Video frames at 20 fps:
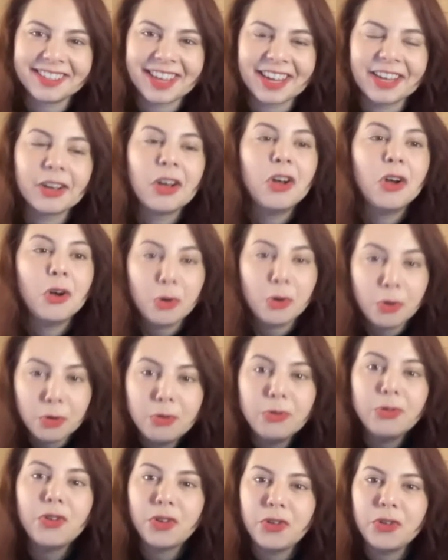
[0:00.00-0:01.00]
Like,
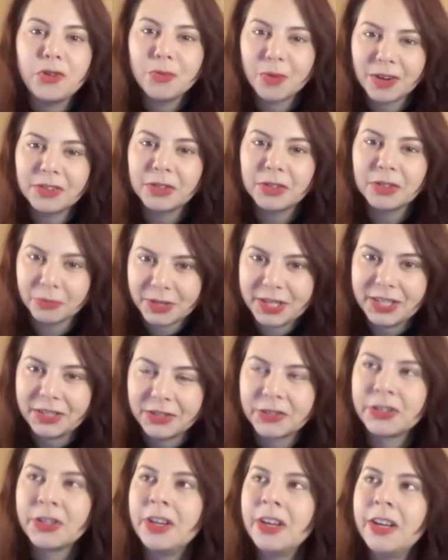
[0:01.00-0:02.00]
who do you want to
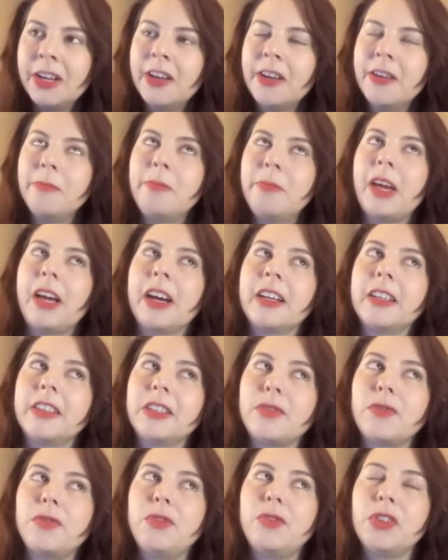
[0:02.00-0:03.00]
reach? Because
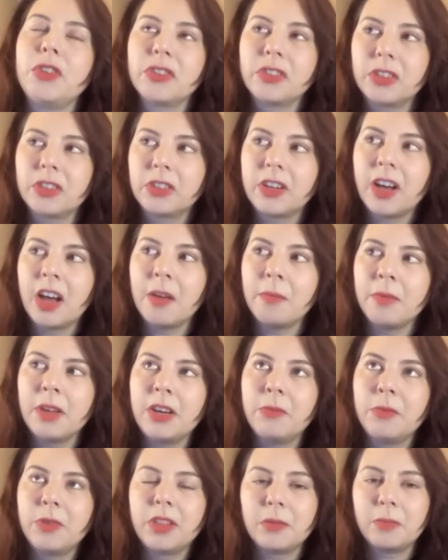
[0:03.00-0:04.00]
if you just come
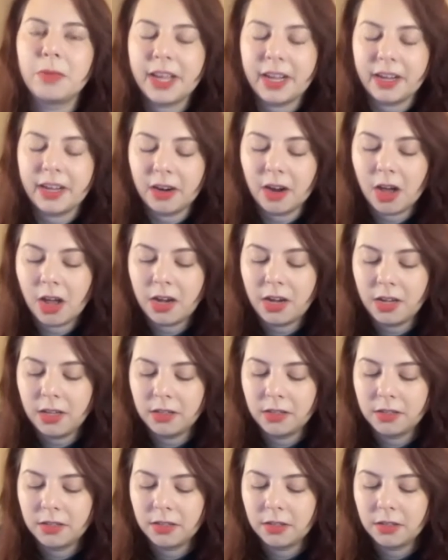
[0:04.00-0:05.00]
in with a blanket
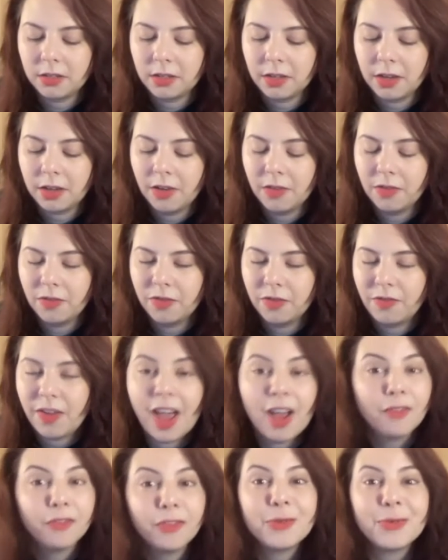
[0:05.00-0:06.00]
audience of
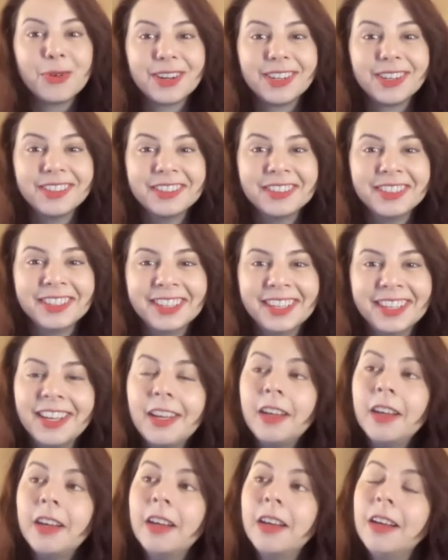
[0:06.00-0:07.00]
everyone,
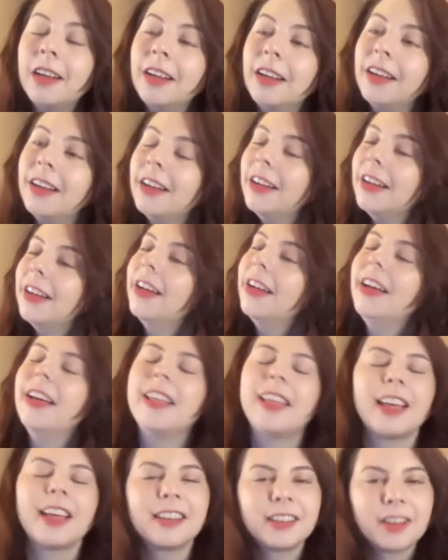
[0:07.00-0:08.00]

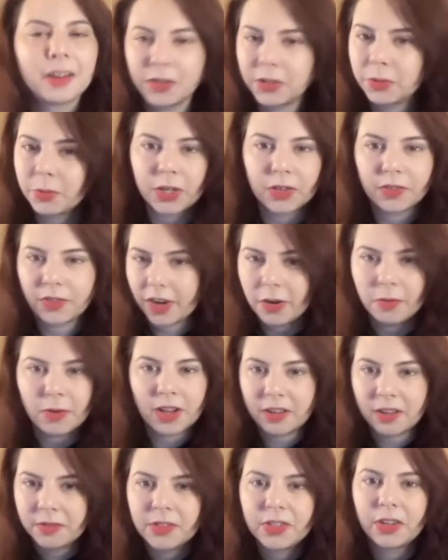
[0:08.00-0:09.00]
that doesn't always work very
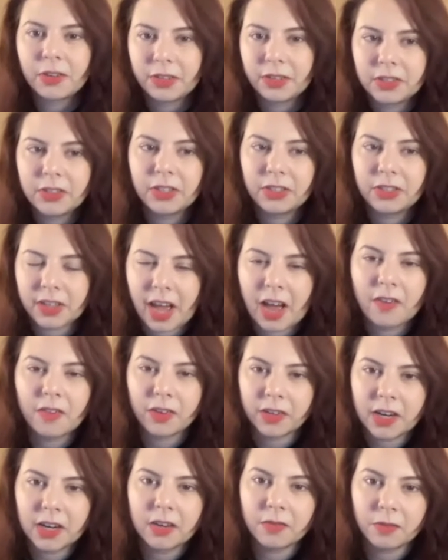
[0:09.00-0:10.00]
well. So it's good to have
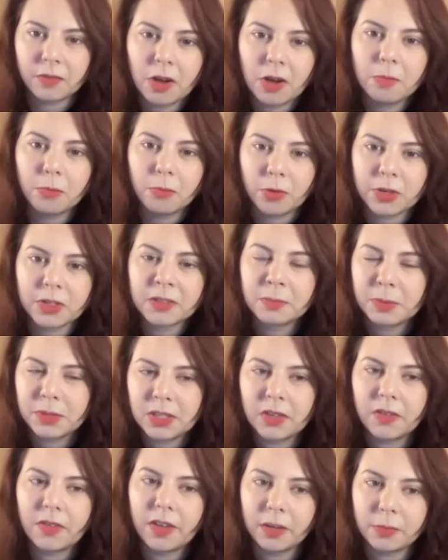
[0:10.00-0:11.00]
a kind of a more
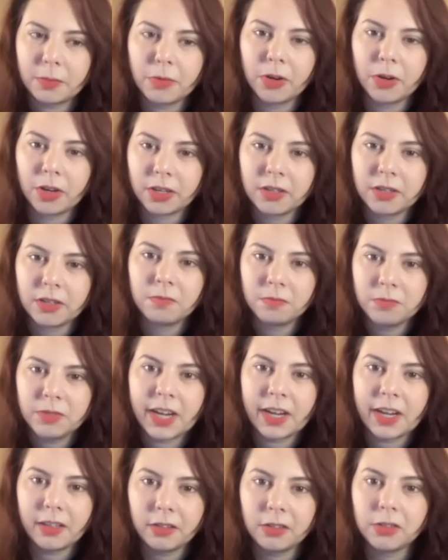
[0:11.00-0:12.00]
specific, more
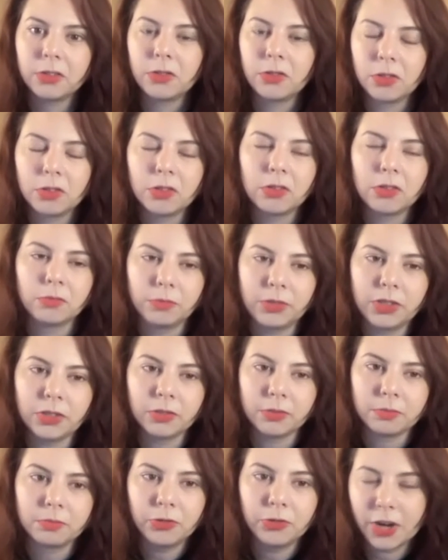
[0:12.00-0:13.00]
tailored goal when
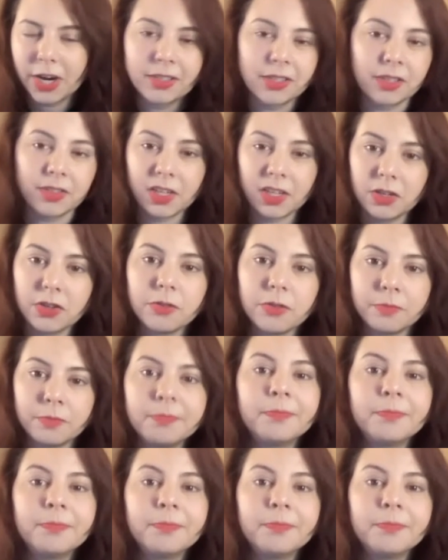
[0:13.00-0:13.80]
you're trying something new.